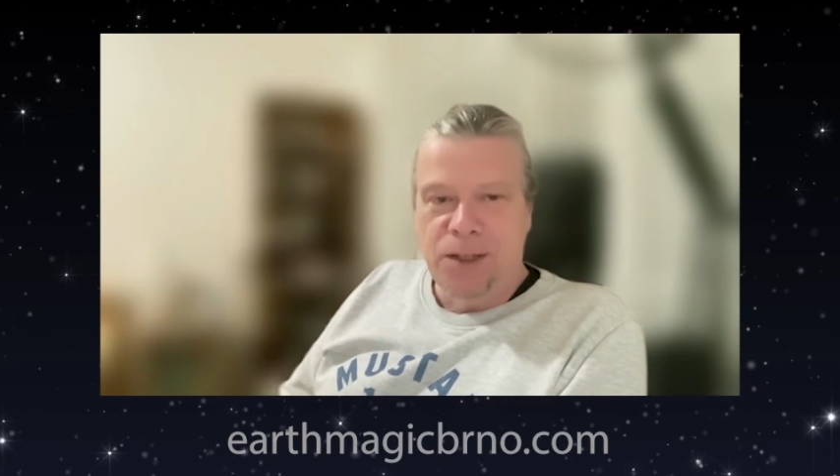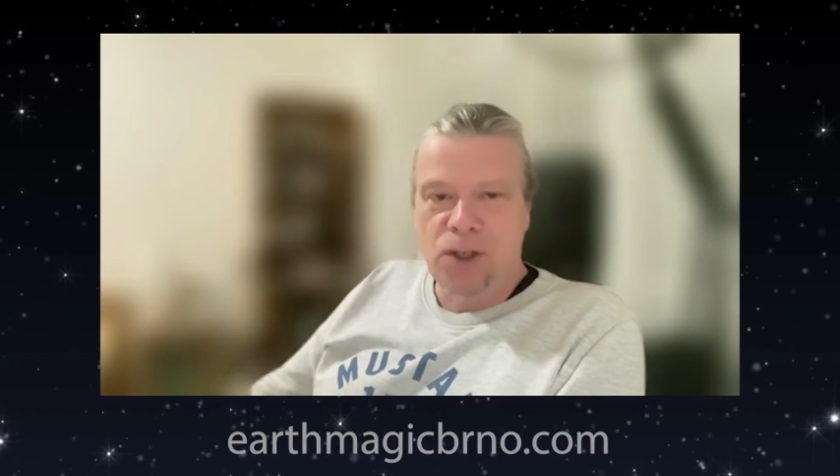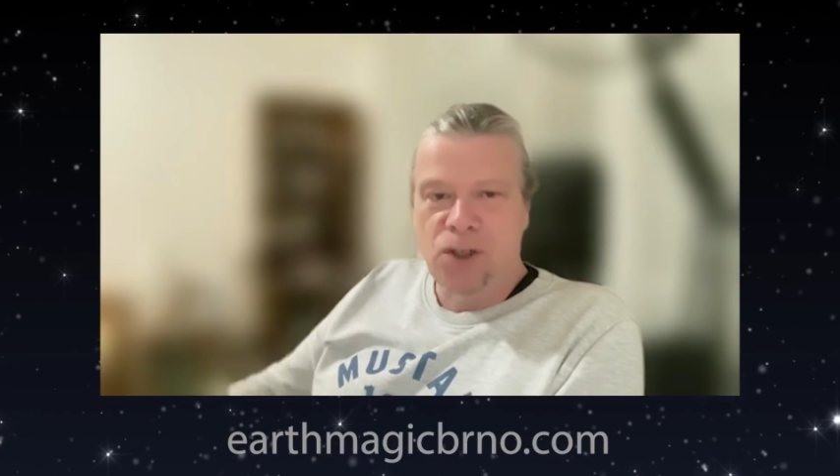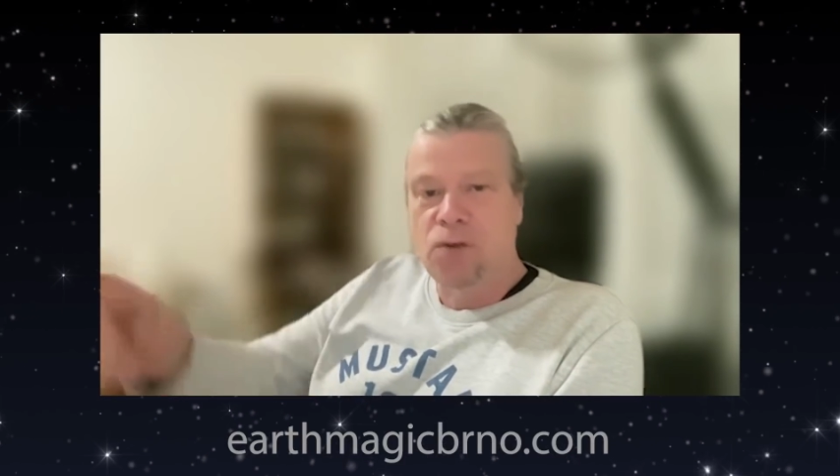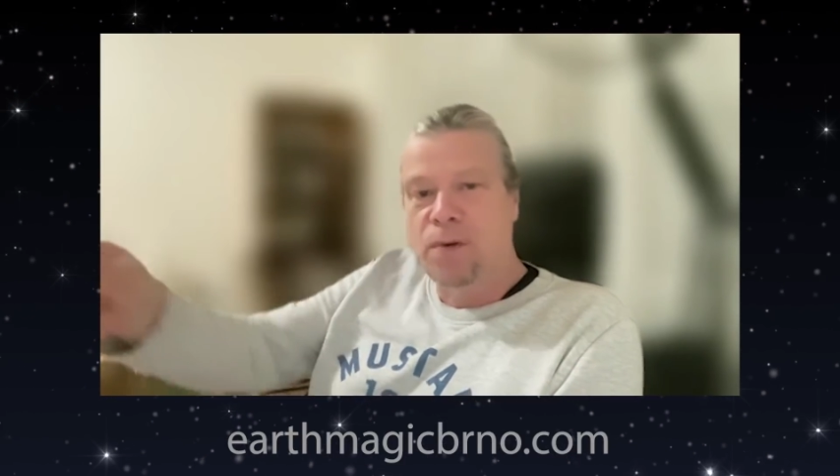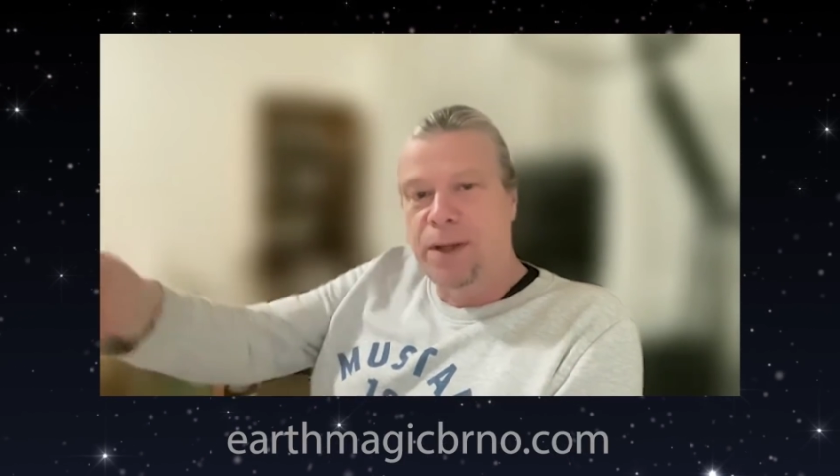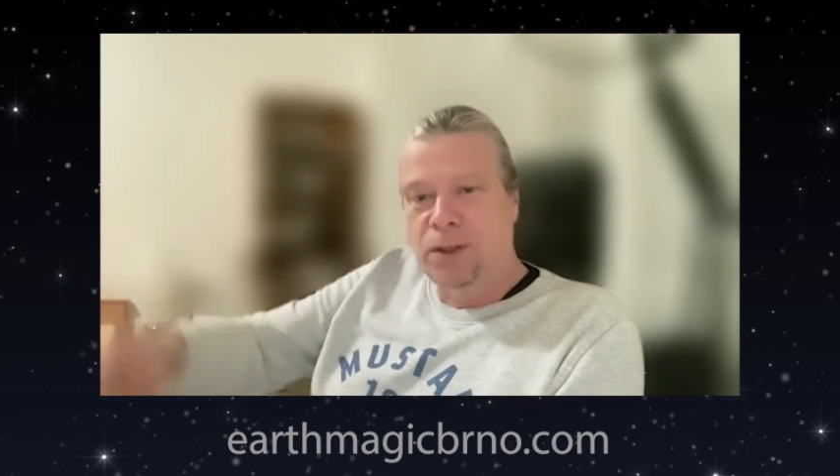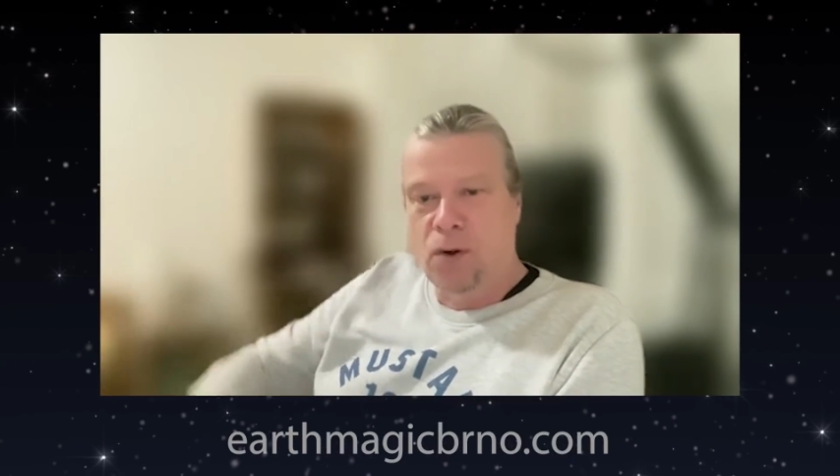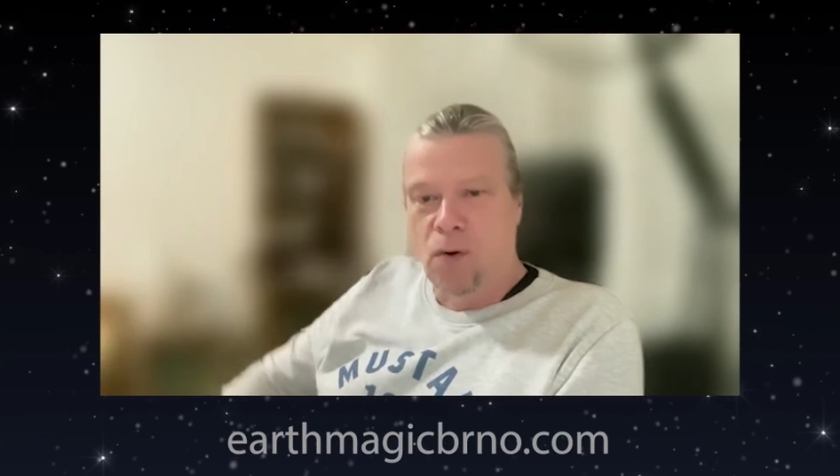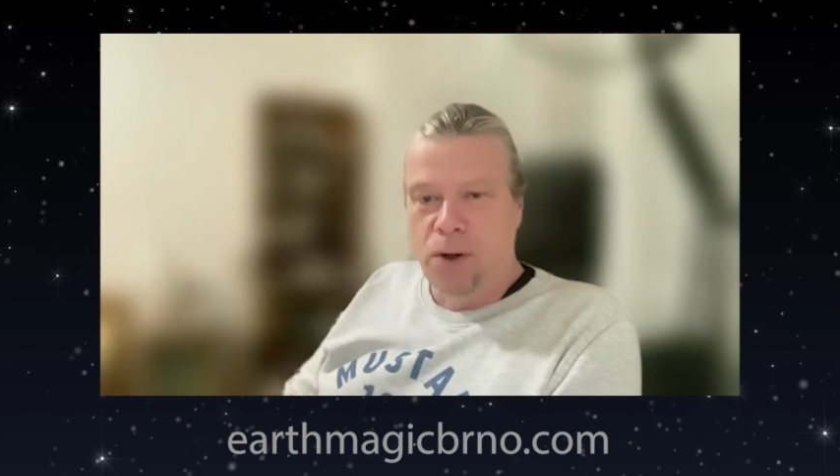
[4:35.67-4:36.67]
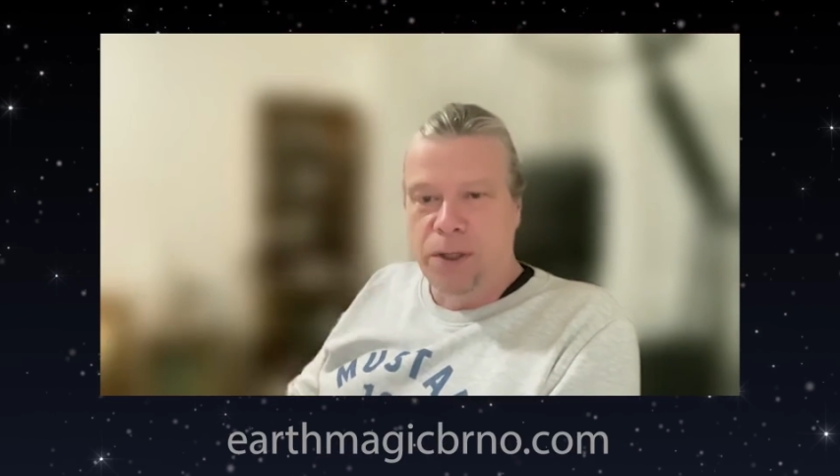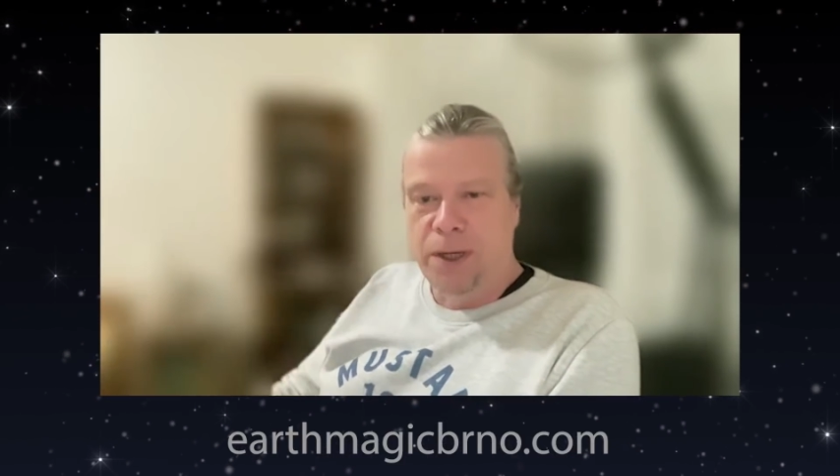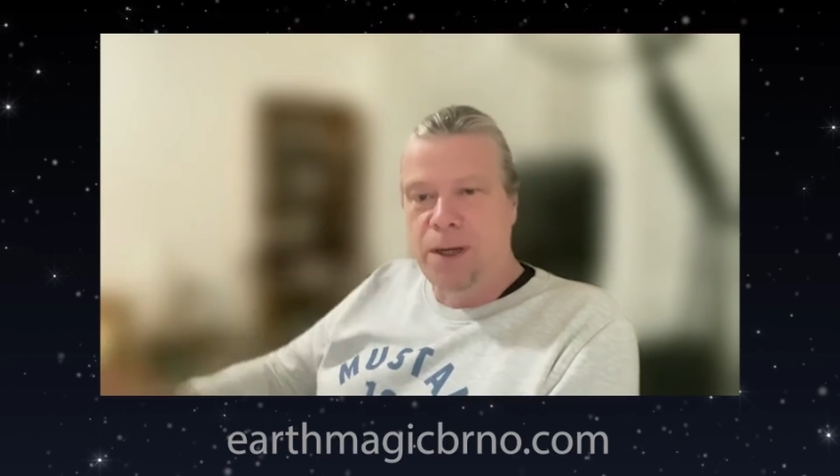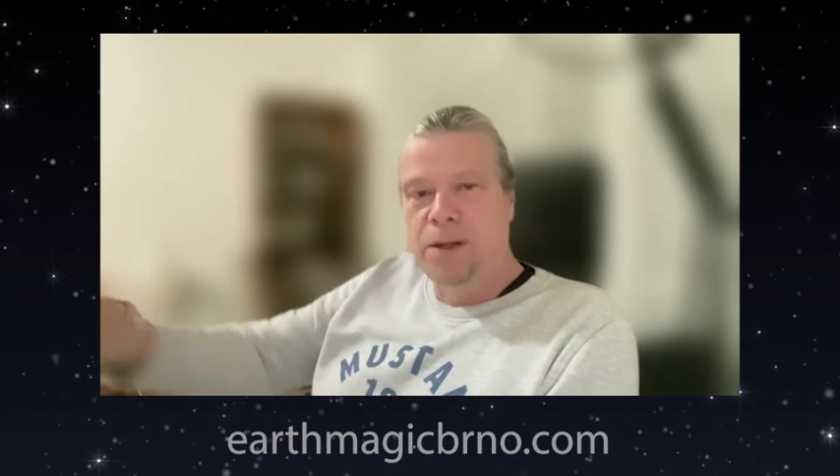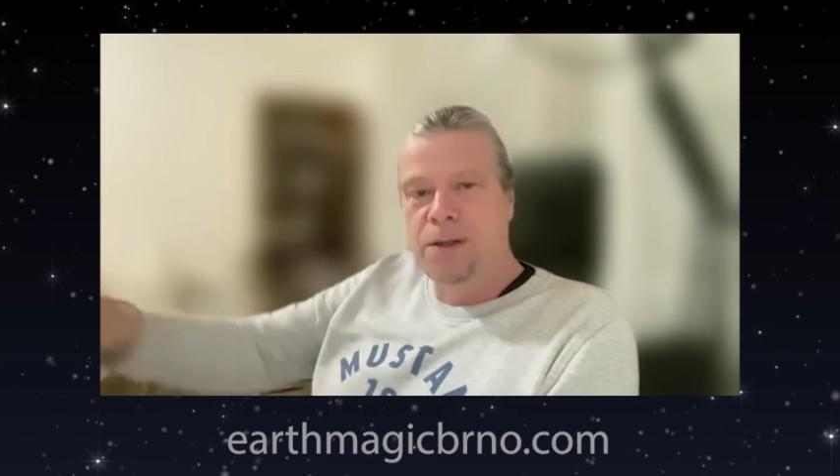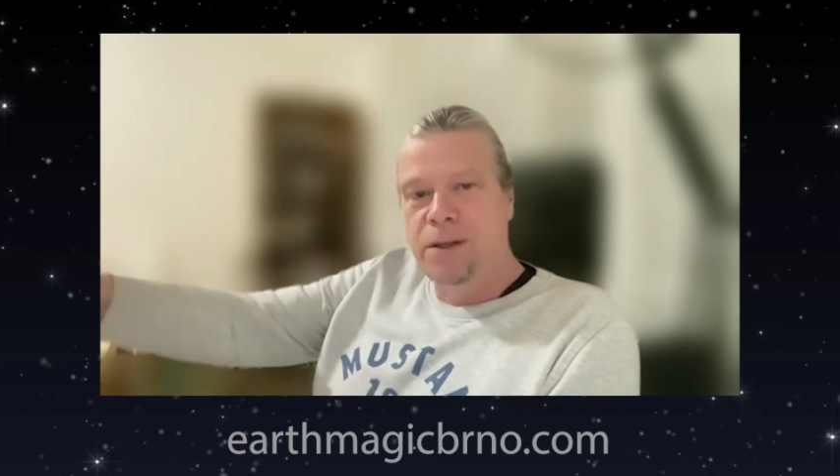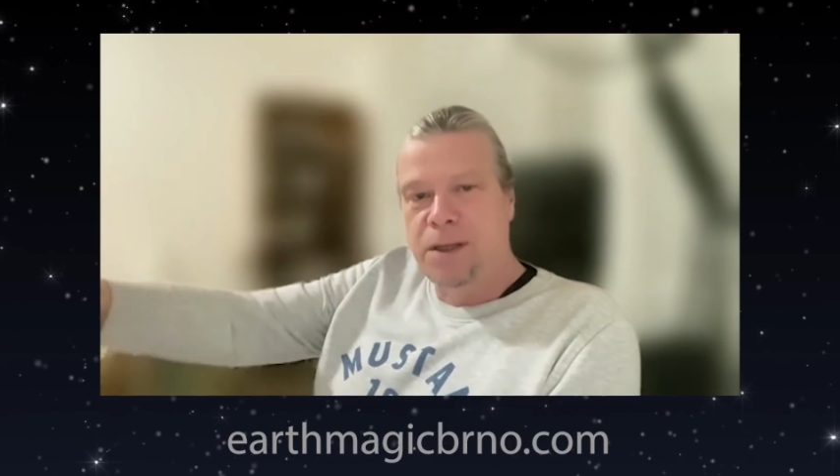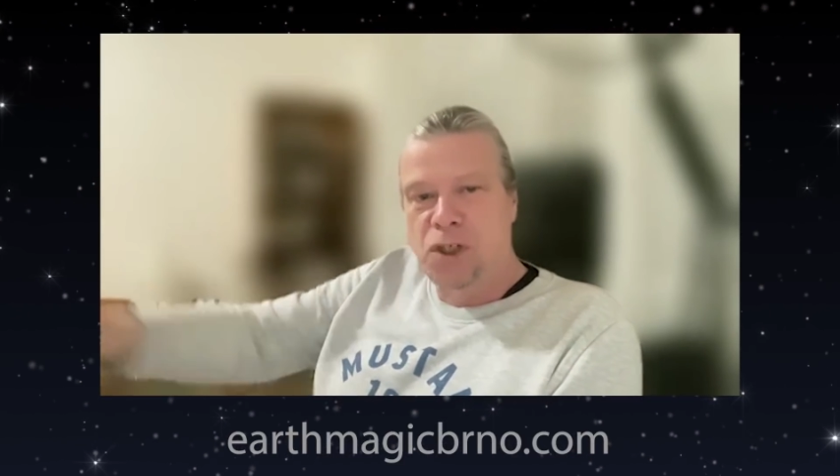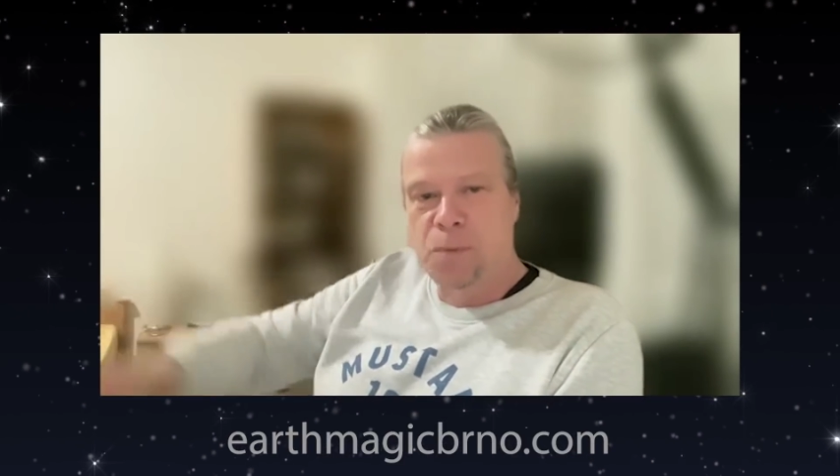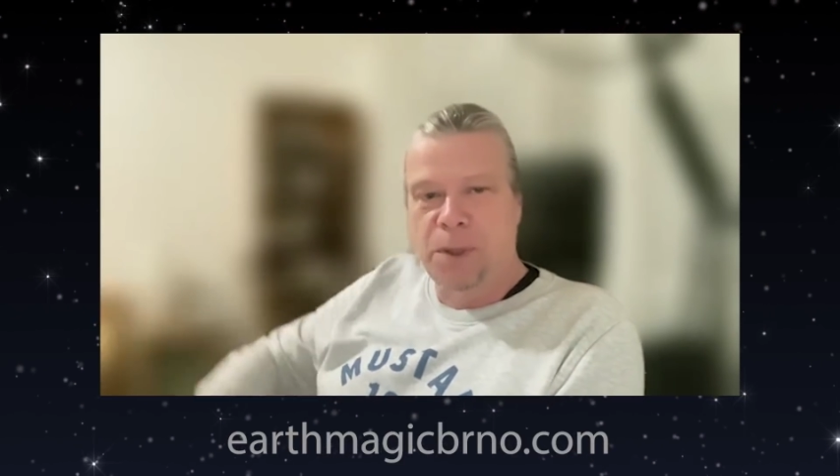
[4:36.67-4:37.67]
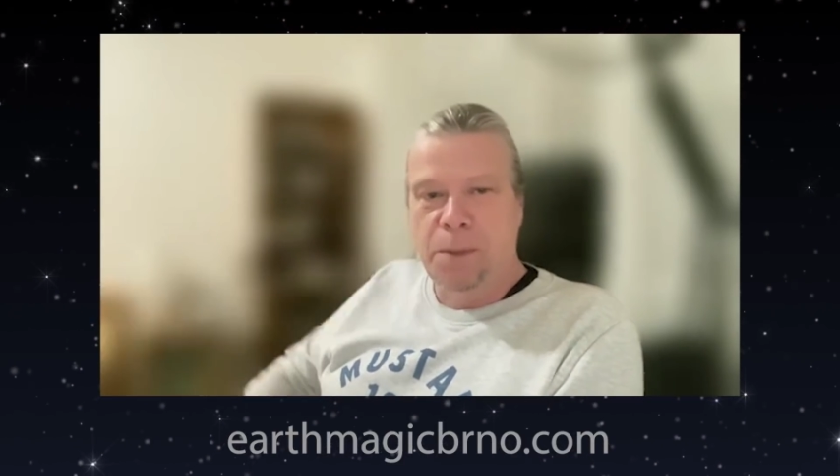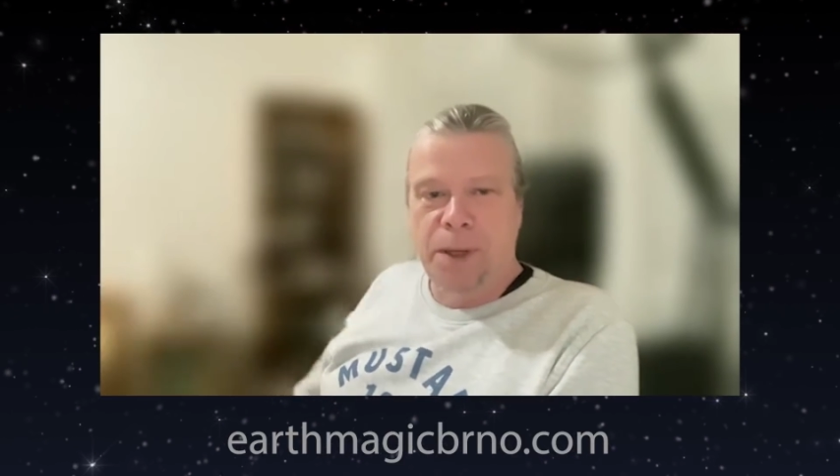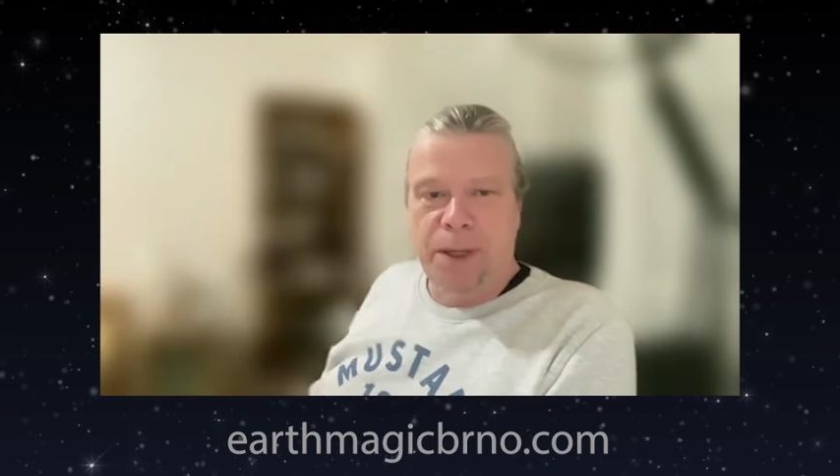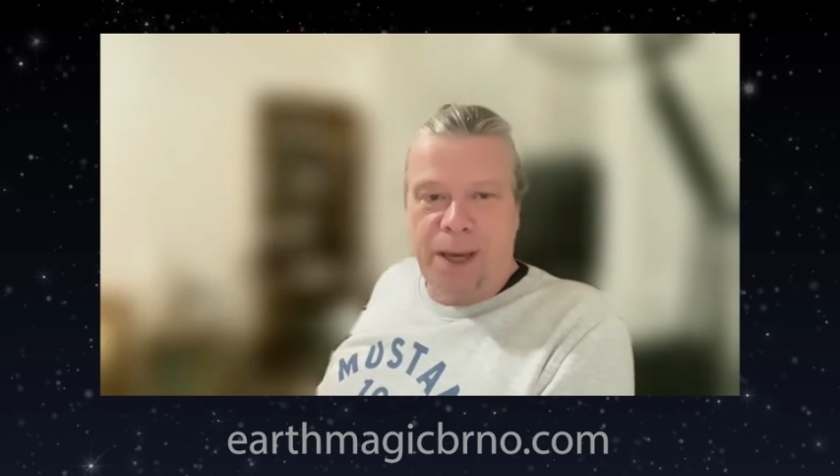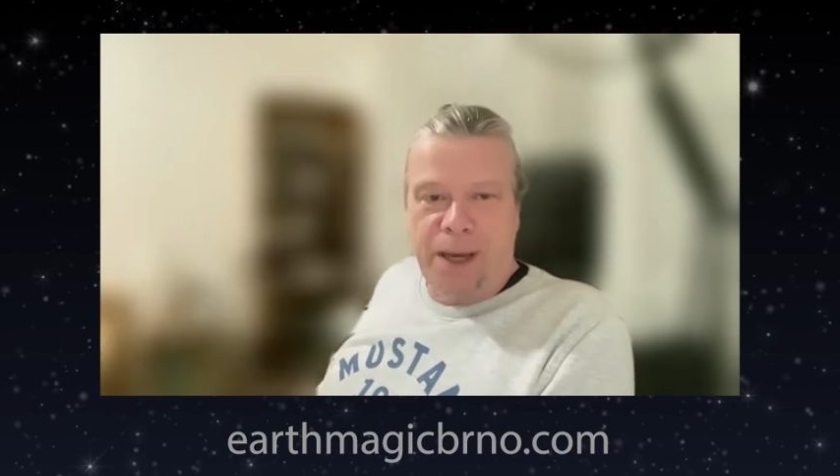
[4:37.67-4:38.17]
just around the corner underneath Spielberg